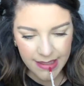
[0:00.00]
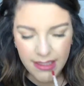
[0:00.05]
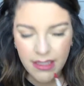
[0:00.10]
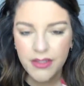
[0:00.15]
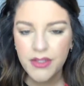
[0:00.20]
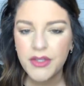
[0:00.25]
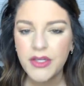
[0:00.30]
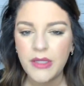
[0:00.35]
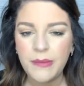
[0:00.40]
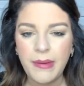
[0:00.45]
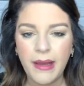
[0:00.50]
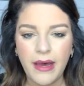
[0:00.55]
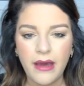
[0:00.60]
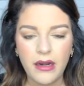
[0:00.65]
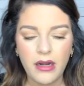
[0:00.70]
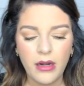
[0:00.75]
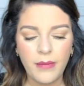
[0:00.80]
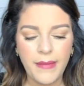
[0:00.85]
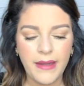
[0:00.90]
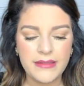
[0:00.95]
Now the good
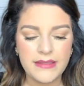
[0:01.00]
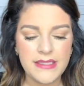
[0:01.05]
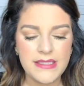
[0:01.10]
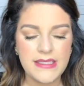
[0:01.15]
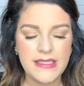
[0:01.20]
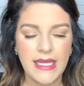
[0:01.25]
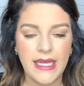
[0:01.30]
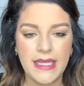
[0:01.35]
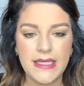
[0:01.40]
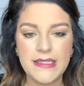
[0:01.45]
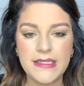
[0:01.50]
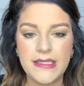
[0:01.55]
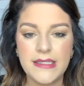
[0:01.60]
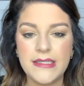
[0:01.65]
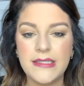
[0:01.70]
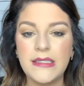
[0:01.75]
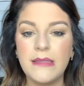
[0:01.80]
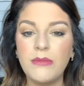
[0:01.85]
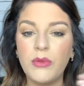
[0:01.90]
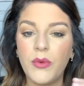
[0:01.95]
part about the stains
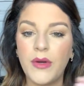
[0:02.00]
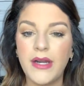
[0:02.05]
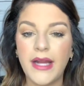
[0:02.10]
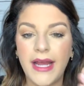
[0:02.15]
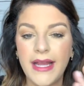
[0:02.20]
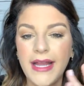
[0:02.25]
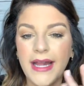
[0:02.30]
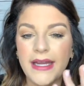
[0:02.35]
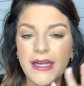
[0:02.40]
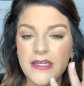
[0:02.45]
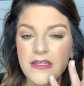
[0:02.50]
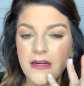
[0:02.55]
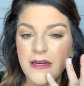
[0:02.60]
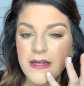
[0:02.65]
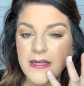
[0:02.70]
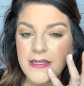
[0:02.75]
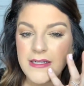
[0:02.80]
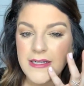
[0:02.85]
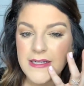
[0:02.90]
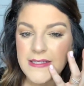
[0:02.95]
is, number one, I kind of
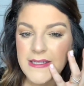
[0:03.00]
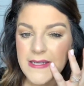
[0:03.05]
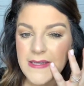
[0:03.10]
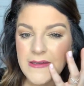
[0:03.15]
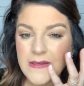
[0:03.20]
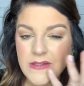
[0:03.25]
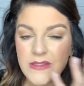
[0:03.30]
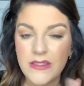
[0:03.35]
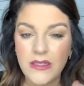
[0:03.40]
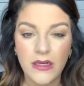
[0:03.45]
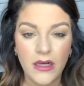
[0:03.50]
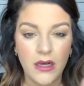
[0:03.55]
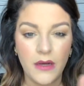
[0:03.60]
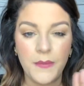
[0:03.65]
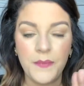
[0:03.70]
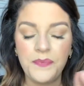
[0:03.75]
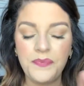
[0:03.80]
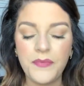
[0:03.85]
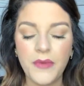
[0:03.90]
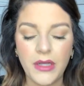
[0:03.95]
darkened it because I used
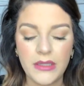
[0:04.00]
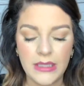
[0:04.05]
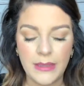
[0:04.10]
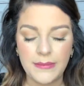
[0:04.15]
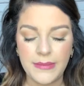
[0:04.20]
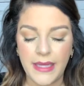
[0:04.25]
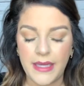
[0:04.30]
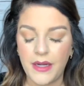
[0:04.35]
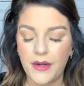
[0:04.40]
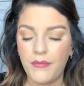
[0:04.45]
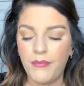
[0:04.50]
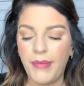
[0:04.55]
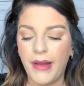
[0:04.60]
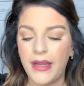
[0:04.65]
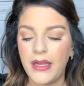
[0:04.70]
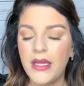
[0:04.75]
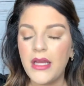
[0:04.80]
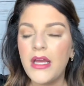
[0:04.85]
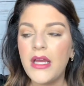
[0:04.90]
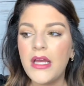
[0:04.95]
a lip liner,
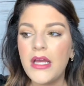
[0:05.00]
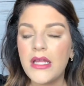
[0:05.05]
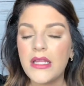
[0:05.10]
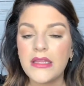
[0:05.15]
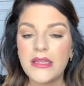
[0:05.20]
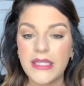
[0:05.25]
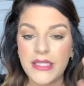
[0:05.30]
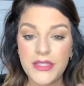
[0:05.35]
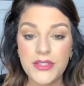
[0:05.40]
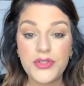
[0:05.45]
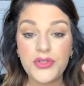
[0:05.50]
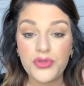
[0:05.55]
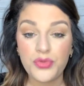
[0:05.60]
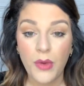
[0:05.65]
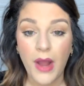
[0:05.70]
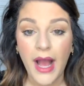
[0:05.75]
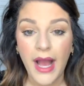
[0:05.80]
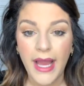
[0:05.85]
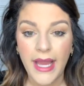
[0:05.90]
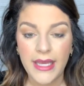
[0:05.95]
but these
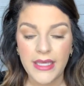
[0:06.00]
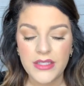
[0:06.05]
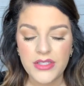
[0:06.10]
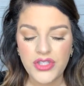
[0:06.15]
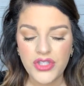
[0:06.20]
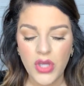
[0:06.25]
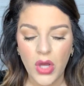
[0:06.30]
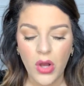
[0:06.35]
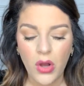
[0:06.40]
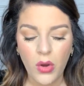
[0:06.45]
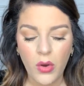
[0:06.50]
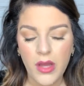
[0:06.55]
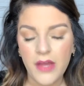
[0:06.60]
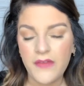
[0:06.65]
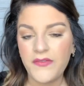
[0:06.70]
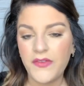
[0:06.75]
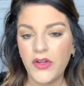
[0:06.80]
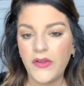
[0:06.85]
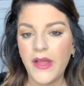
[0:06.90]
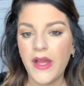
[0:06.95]
dry. So
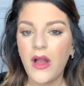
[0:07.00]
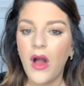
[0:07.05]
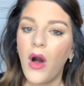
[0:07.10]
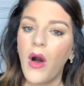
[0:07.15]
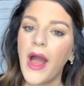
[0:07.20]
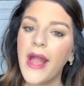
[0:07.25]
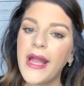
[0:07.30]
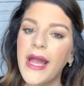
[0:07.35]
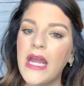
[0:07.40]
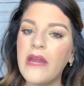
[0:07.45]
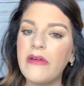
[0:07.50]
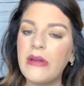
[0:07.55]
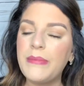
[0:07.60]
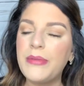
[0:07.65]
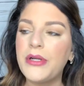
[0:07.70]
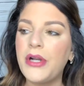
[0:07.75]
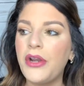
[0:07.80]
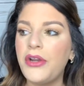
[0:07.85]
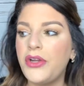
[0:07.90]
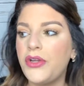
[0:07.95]
if you're like, oh, I kind of want to
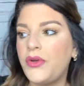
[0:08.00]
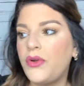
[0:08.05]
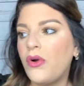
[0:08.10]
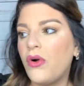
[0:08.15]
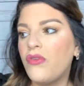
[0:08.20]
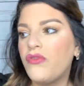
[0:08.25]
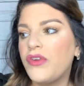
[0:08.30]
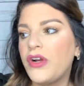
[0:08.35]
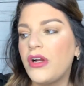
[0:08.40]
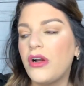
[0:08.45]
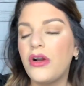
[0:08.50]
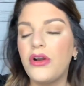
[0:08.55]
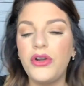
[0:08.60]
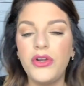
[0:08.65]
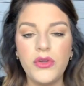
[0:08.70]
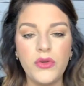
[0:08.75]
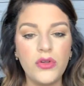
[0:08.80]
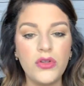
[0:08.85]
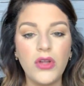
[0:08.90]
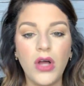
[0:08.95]
put a nude over it or a
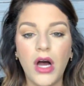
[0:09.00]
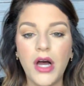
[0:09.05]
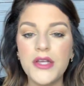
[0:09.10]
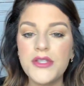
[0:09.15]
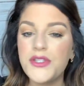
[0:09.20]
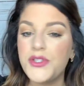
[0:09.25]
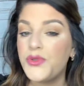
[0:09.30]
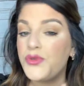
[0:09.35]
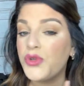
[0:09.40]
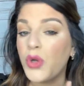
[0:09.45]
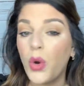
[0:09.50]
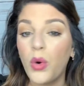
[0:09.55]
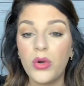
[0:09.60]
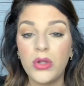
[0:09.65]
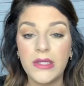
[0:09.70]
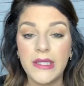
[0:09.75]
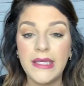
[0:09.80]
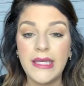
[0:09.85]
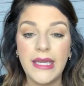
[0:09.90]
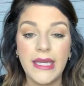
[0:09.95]
nude gloss, you
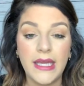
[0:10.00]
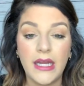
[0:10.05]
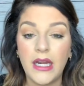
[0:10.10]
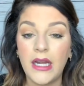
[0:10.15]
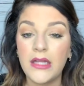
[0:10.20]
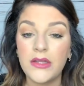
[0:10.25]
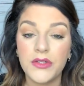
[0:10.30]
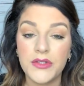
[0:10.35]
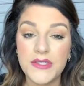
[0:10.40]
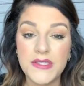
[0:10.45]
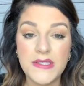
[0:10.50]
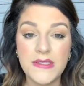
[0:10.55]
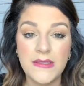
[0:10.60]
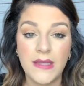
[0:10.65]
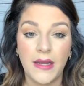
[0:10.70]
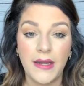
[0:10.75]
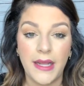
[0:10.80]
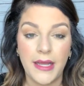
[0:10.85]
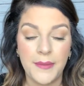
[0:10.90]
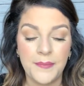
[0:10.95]
totally can, and it looks
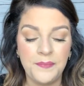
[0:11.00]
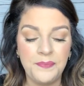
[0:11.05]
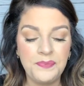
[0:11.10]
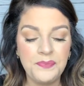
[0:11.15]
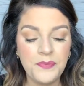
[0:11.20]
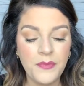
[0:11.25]
stunning.